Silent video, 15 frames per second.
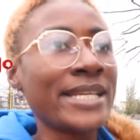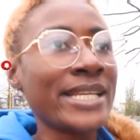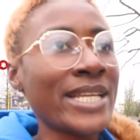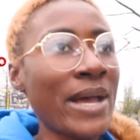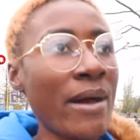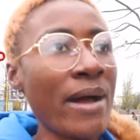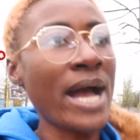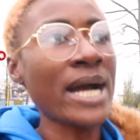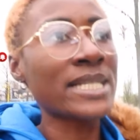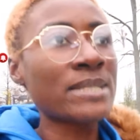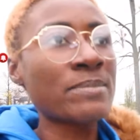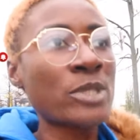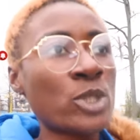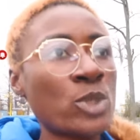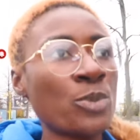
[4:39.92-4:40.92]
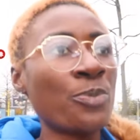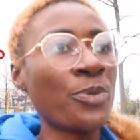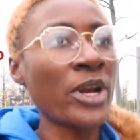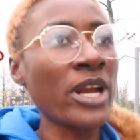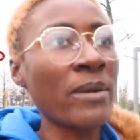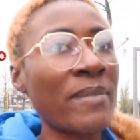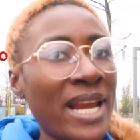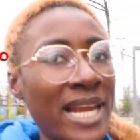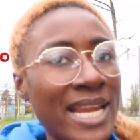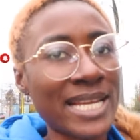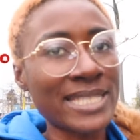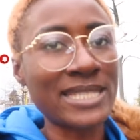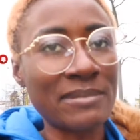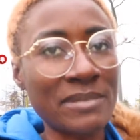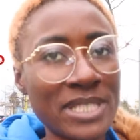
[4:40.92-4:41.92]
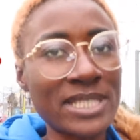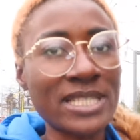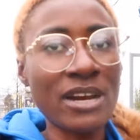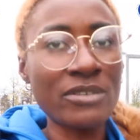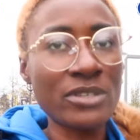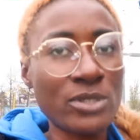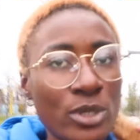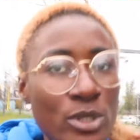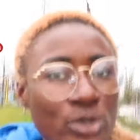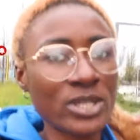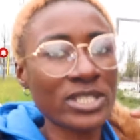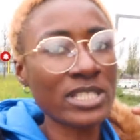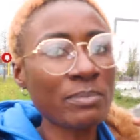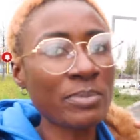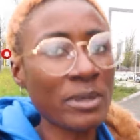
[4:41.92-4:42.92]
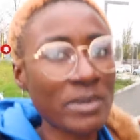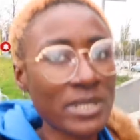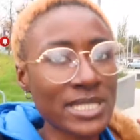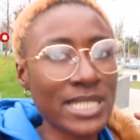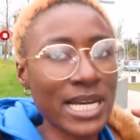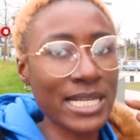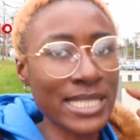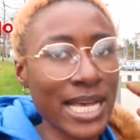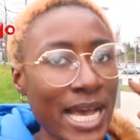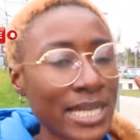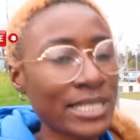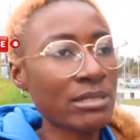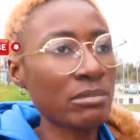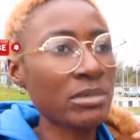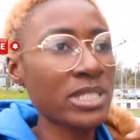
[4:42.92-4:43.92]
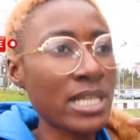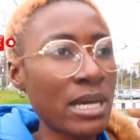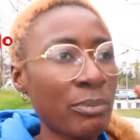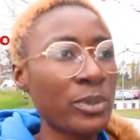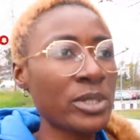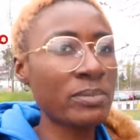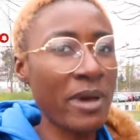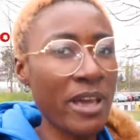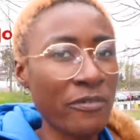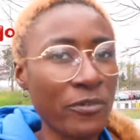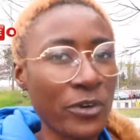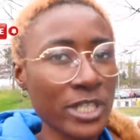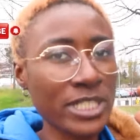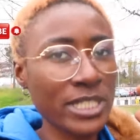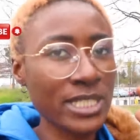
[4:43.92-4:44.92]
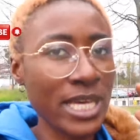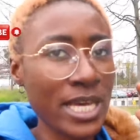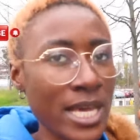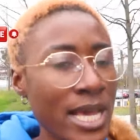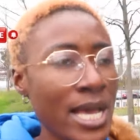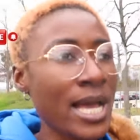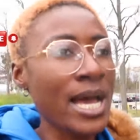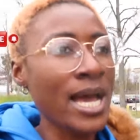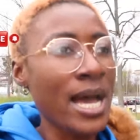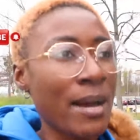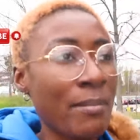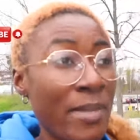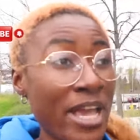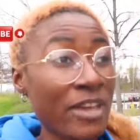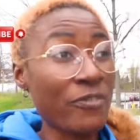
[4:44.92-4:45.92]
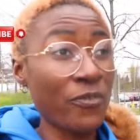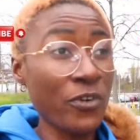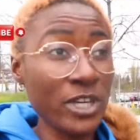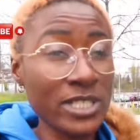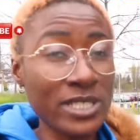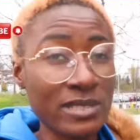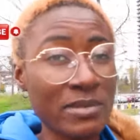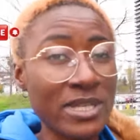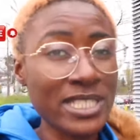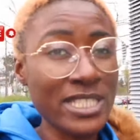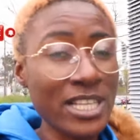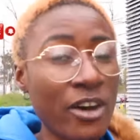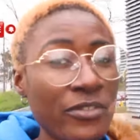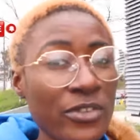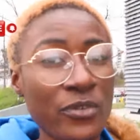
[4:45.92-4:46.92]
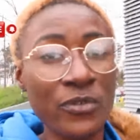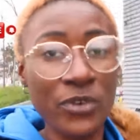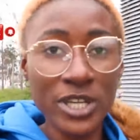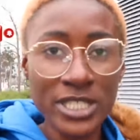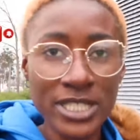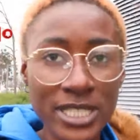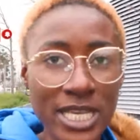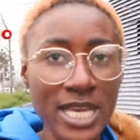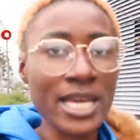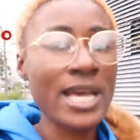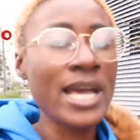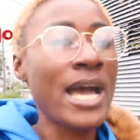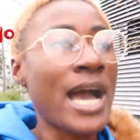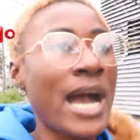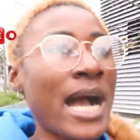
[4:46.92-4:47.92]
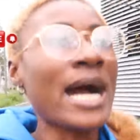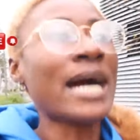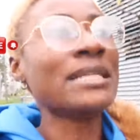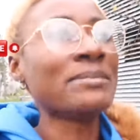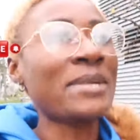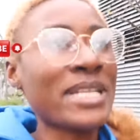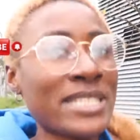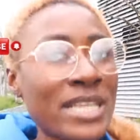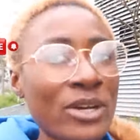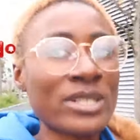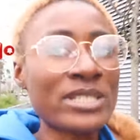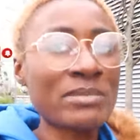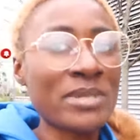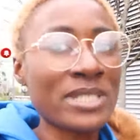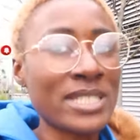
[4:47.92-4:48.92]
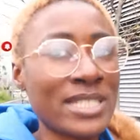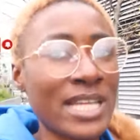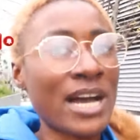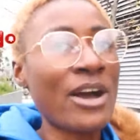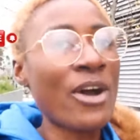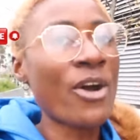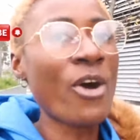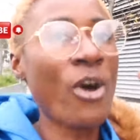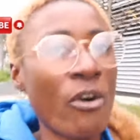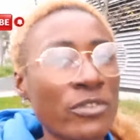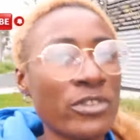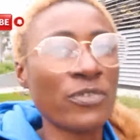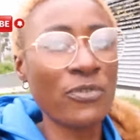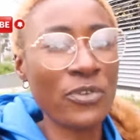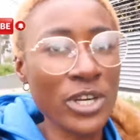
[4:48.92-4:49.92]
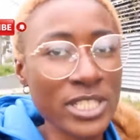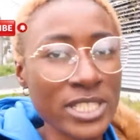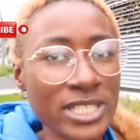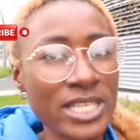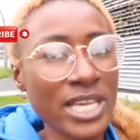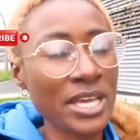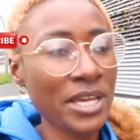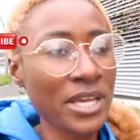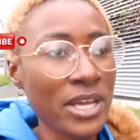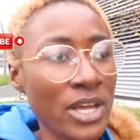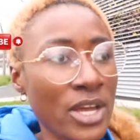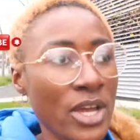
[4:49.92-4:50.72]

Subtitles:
they now asked me to bring my last semester results. So it simply means that I submitted both my first semester of the first year and my second semester of the first year